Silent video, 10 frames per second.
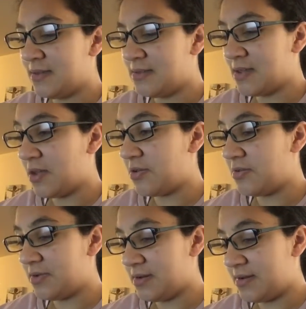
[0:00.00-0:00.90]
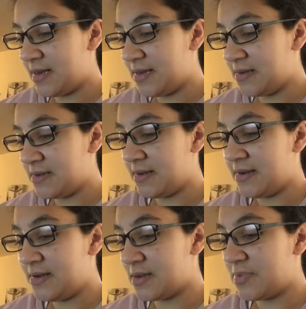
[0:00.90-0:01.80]
so she's
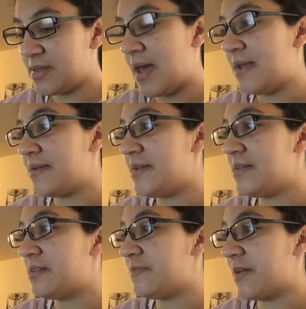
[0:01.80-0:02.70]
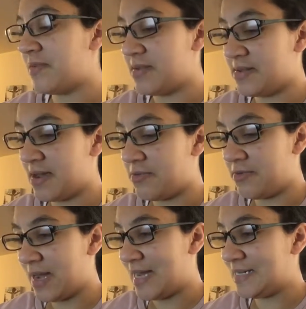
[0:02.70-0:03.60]
she's upset and she's just found this out and